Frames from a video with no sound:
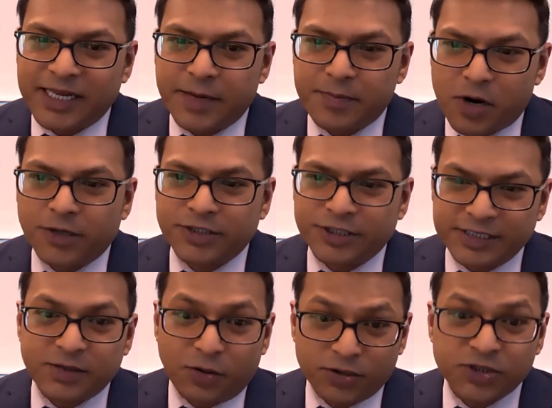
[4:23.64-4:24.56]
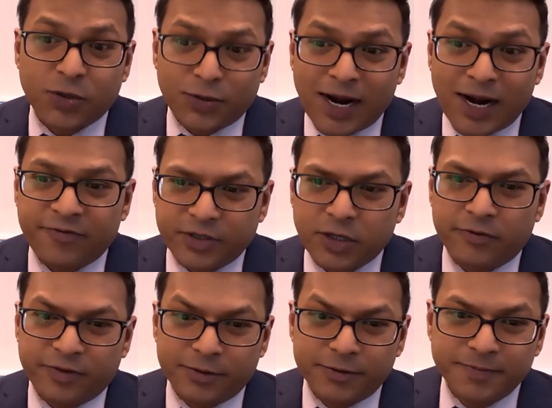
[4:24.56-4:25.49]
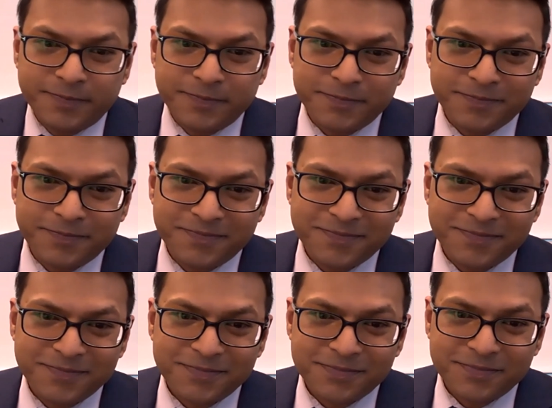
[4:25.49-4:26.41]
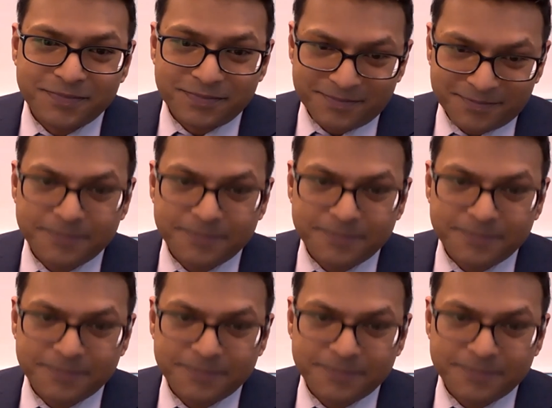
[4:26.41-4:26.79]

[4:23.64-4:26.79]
just to be clear, March is also a graphic novel. Exactly.